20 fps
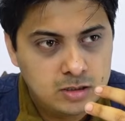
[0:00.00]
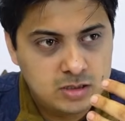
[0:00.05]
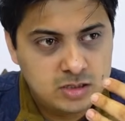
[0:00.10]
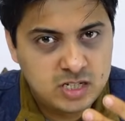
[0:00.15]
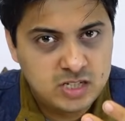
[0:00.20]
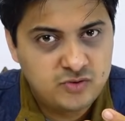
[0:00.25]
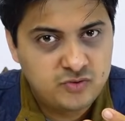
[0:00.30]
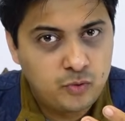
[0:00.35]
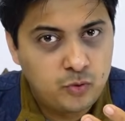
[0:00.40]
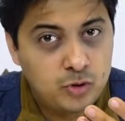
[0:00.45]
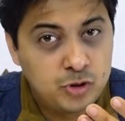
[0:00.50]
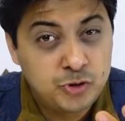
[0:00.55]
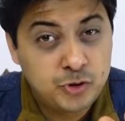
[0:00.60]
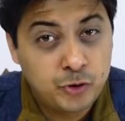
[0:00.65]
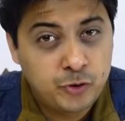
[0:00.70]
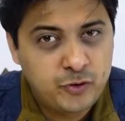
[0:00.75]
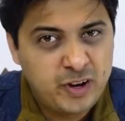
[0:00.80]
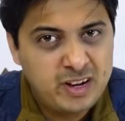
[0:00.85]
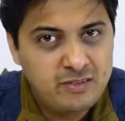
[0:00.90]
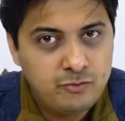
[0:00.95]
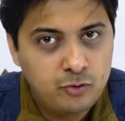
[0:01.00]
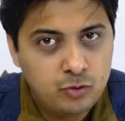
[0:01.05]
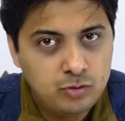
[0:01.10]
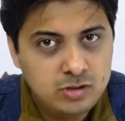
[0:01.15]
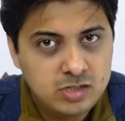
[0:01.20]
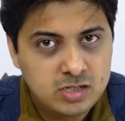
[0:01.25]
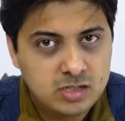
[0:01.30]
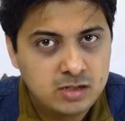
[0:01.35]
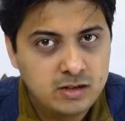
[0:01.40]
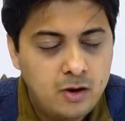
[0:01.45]
6 volts or 12
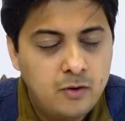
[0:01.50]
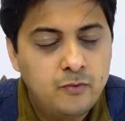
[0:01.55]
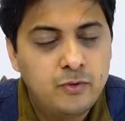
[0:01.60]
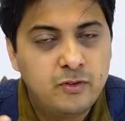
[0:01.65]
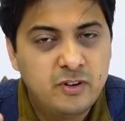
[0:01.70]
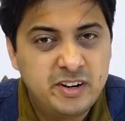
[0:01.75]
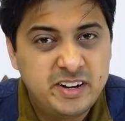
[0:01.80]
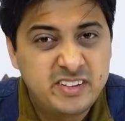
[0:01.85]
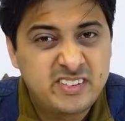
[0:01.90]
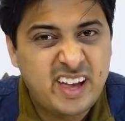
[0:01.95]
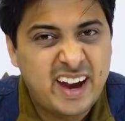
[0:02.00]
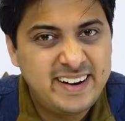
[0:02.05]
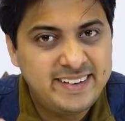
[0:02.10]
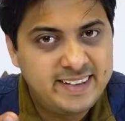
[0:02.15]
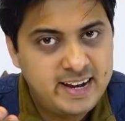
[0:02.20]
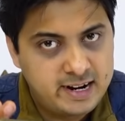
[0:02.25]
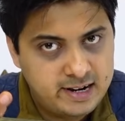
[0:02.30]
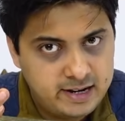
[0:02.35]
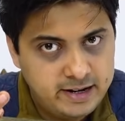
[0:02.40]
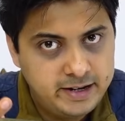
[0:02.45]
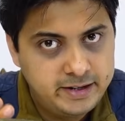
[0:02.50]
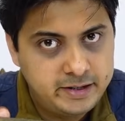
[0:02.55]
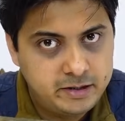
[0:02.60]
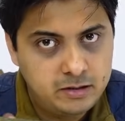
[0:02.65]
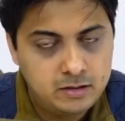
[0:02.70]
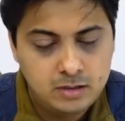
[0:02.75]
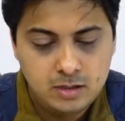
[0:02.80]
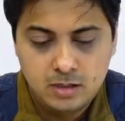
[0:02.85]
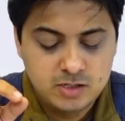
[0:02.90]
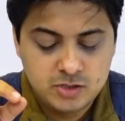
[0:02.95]
volts we will decide that later
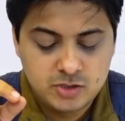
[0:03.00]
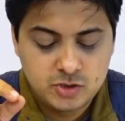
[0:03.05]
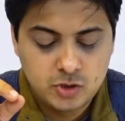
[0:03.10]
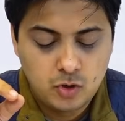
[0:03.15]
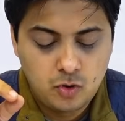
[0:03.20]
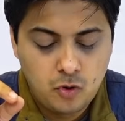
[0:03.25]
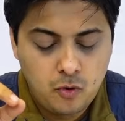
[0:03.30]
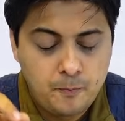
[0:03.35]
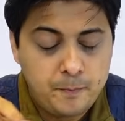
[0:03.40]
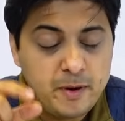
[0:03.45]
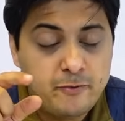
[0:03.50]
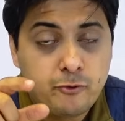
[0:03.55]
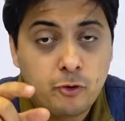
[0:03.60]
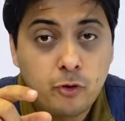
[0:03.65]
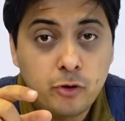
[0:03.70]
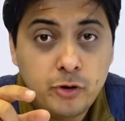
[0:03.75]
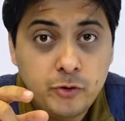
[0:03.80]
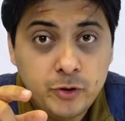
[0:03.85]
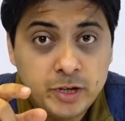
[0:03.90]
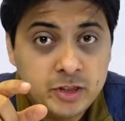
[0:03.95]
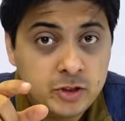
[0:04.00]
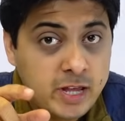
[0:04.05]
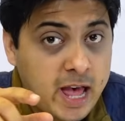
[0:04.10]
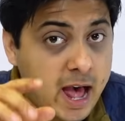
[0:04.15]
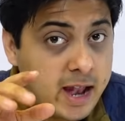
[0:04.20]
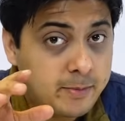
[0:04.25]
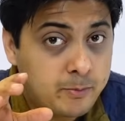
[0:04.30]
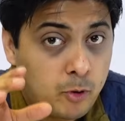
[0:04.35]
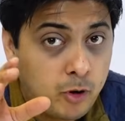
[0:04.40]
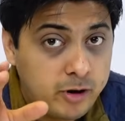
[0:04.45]
so before doing
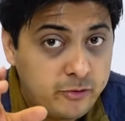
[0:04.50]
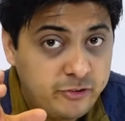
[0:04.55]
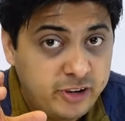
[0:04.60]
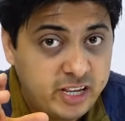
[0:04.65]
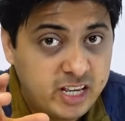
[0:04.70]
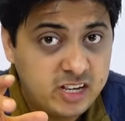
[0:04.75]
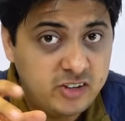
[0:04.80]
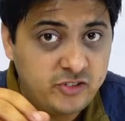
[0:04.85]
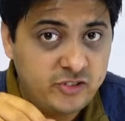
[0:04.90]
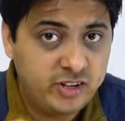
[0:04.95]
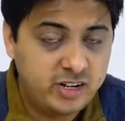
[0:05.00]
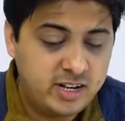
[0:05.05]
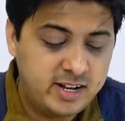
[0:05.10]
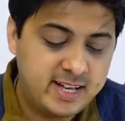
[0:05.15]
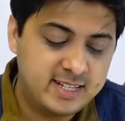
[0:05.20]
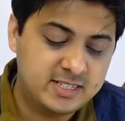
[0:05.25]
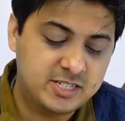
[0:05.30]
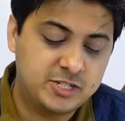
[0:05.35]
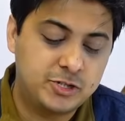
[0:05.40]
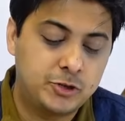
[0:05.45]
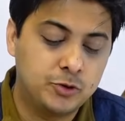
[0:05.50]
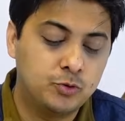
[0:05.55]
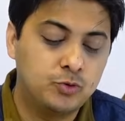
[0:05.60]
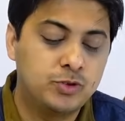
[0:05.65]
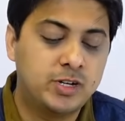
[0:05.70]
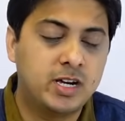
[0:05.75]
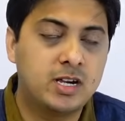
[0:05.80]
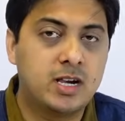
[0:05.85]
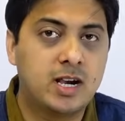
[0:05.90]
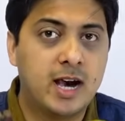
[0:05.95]
that modification let's do
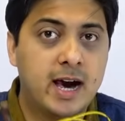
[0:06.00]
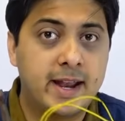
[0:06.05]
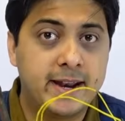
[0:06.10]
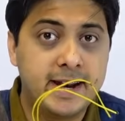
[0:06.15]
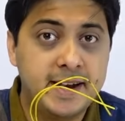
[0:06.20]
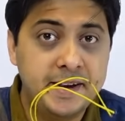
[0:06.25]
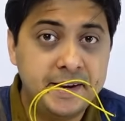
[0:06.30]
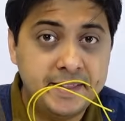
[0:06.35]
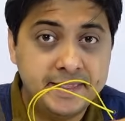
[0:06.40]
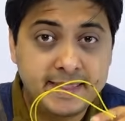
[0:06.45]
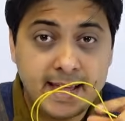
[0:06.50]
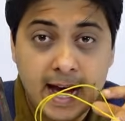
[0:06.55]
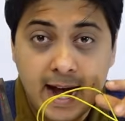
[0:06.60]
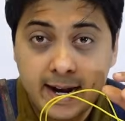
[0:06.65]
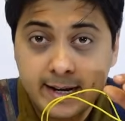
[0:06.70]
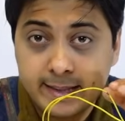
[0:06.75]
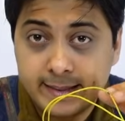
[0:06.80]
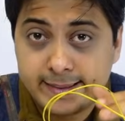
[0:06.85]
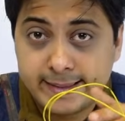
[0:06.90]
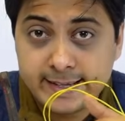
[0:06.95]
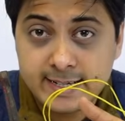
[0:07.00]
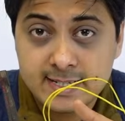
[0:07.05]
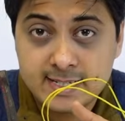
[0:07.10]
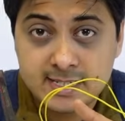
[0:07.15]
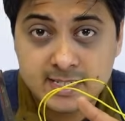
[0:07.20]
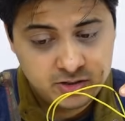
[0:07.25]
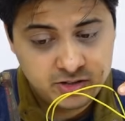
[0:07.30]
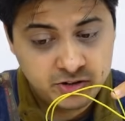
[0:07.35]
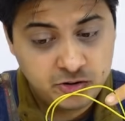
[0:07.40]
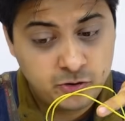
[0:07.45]
the current that
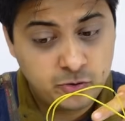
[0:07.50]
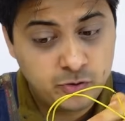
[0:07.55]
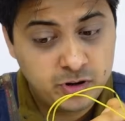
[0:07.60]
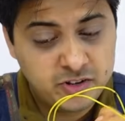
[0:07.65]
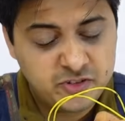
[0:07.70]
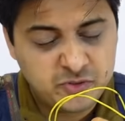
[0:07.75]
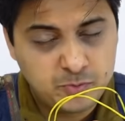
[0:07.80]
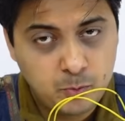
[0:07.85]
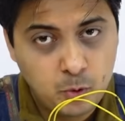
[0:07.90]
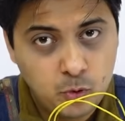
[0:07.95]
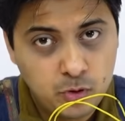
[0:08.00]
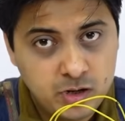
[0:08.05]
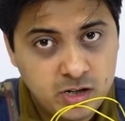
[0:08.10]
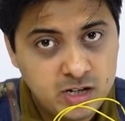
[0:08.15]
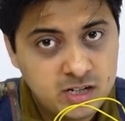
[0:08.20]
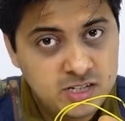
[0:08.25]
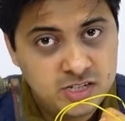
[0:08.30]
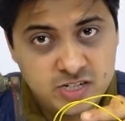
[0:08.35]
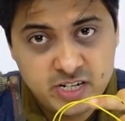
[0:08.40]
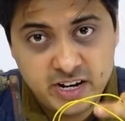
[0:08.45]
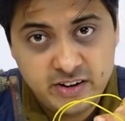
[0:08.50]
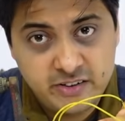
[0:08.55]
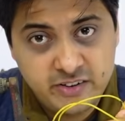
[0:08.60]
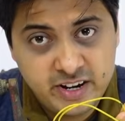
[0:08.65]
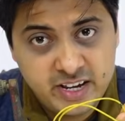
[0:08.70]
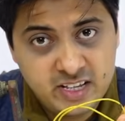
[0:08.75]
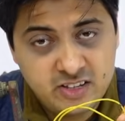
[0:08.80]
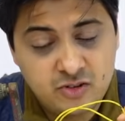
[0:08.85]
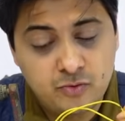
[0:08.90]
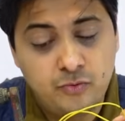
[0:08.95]
this synchronous motor
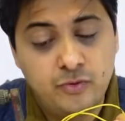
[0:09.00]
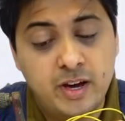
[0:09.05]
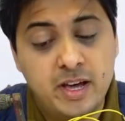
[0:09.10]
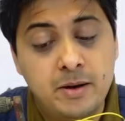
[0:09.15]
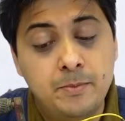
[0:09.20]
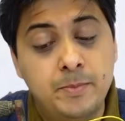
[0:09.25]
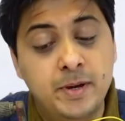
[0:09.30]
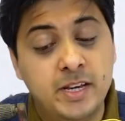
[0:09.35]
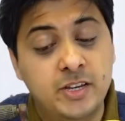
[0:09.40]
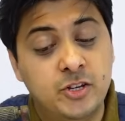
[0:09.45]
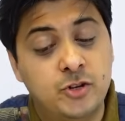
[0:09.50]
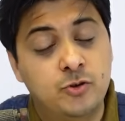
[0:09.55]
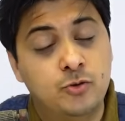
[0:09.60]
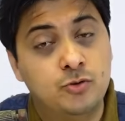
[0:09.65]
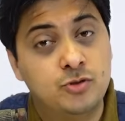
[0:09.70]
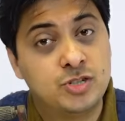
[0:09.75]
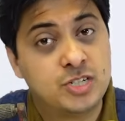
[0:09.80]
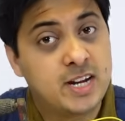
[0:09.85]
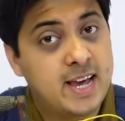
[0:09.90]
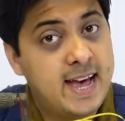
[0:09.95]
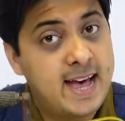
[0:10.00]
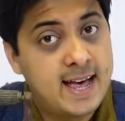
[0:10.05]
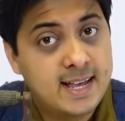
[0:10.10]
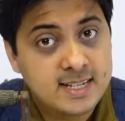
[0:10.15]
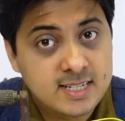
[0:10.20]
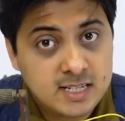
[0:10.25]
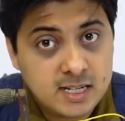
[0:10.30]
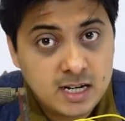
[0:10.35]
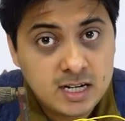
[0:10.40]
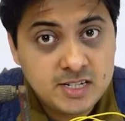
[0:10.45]
generates when being used
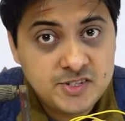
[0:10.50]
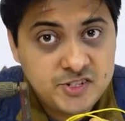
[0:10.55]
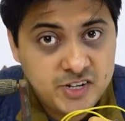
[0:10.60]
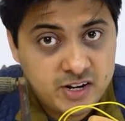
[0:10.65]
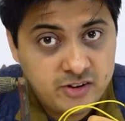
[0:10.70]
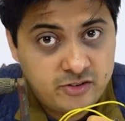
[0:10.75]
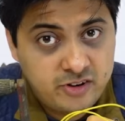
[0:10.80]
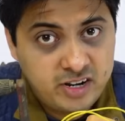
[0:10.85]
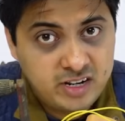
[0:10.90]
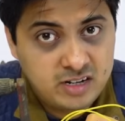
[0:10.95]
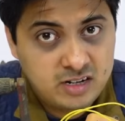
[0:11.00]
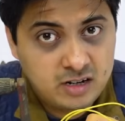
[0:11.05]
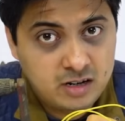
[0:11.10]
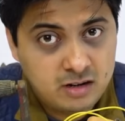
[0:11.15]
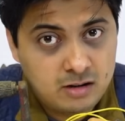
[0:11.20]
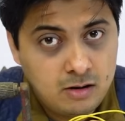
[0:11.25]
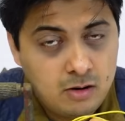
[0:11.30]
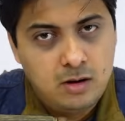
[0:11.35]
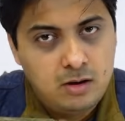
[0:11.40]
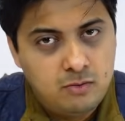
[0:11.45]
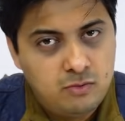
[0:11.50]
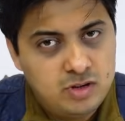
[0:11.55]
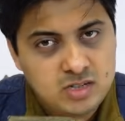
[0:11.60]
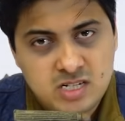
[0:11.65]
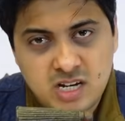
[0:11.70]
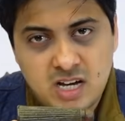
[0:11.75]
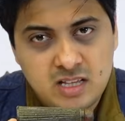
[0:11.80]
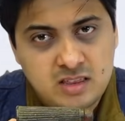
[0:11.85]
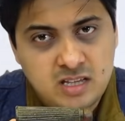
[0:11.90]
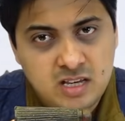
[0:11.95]
as a generator which
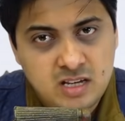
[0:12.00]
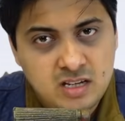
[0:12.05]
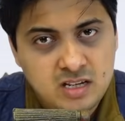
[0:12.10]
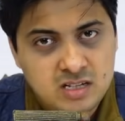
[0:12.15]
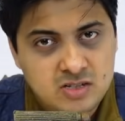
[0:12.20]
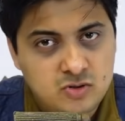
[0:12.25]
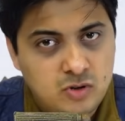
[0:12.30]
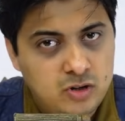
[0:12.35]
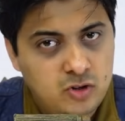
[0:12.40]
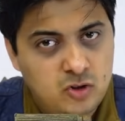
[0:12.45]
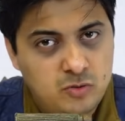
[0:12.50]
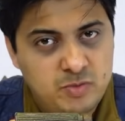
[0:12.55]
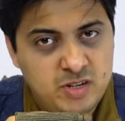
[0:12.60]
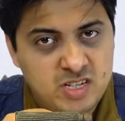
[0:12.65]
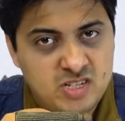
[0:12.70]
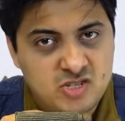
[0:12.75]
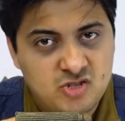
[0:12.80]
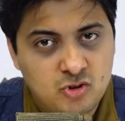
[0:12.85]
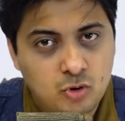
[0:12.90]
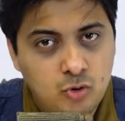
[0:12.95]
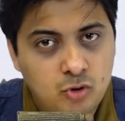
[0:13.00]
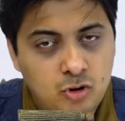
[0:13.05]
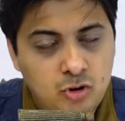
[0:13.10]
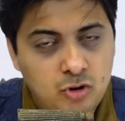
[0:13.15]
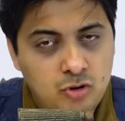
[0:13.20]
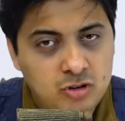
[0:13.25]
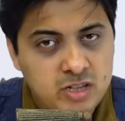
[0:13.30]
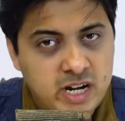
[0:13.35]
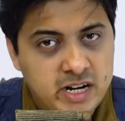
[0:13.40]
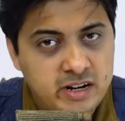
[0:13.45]
I think is going to be so
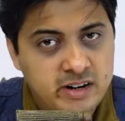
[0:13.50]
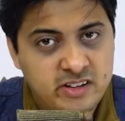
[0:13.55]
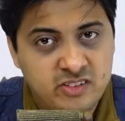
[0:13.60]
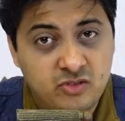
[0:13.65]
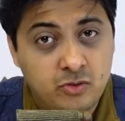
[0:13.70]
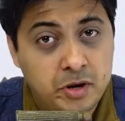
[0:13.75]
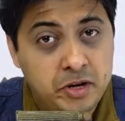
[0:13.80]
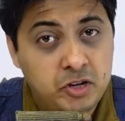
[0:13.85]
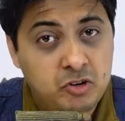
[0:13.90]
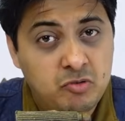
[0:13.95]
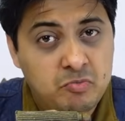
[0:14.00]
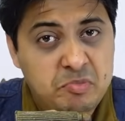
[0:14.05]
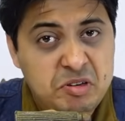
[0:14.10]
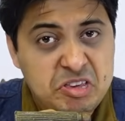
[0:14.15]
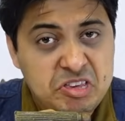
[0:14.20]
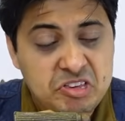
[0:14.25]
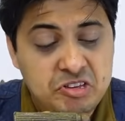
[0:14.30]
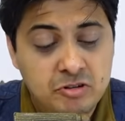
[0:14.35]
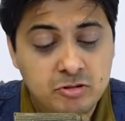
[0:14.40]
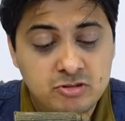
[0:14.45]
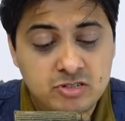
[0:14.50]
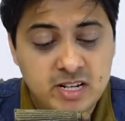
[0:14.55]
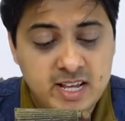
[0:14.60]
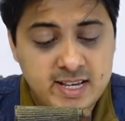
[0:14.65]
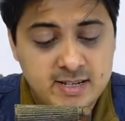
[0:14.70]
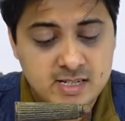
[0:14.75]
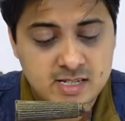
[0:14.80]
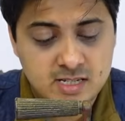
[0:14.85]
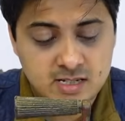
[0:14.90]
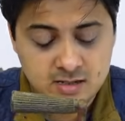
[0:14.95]
low that it is going to be
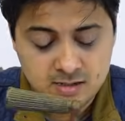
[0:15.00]
useless